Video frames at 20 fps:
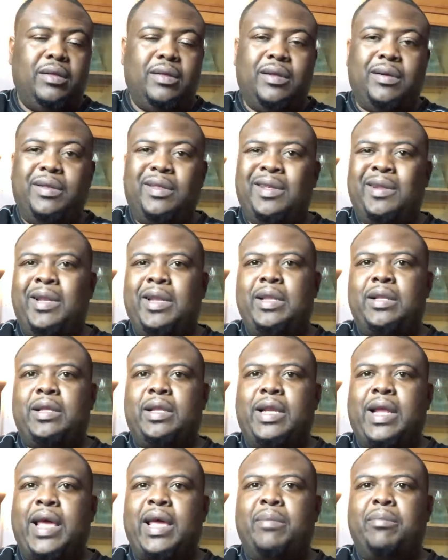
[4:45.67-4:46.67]

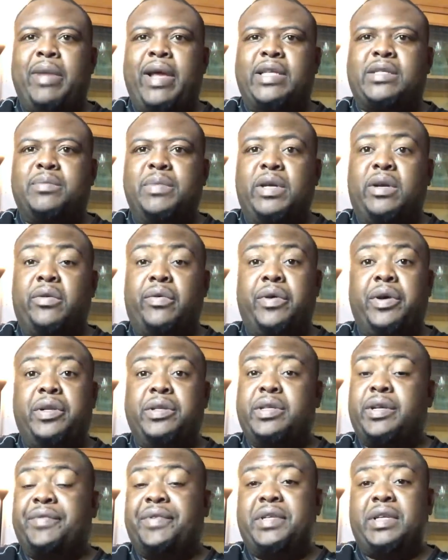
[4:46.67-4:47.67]
the name makes me
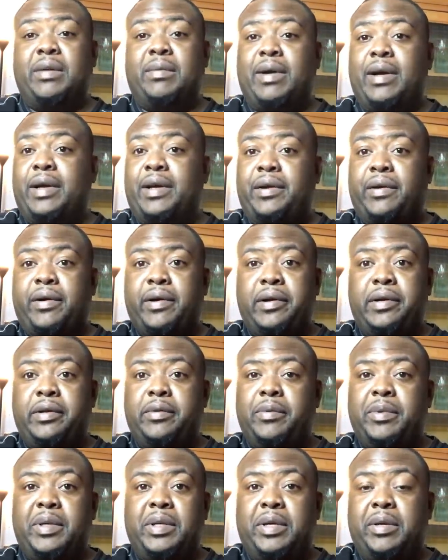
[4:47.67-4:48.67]
cringe every time I hear it.
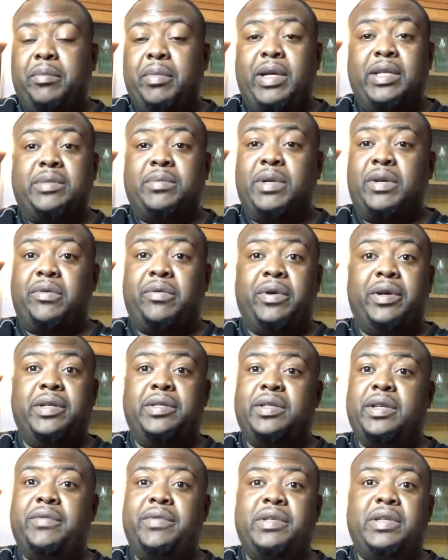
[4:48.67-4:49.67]
I mean, it makes me
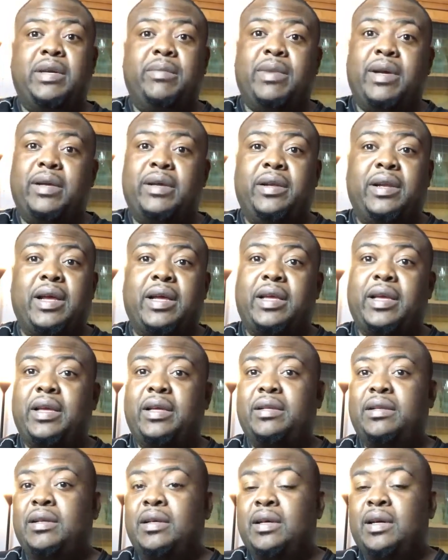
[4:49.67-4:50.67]
cringe every time I hear
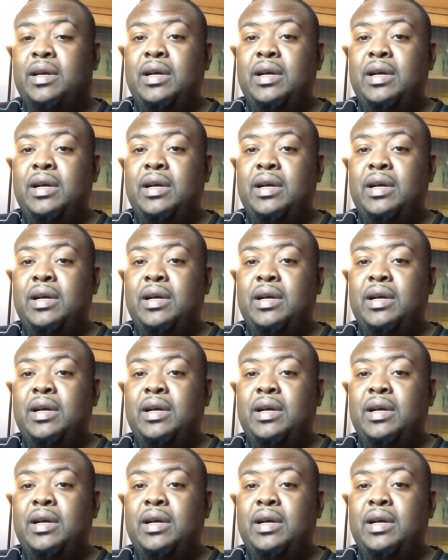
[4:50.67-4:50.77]
it.